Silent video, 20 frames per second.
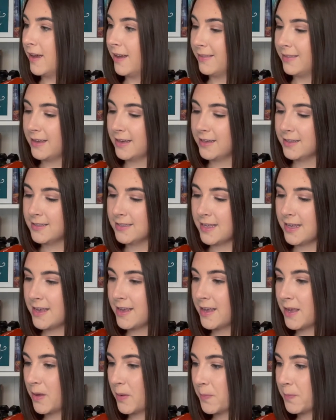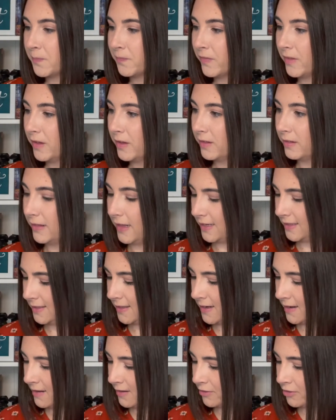I think it's like less
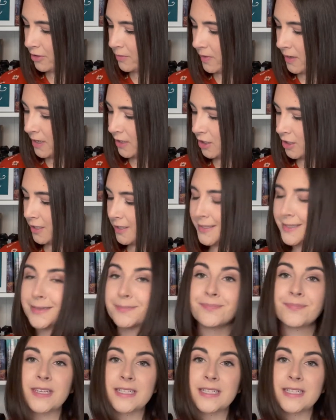than 100 pages.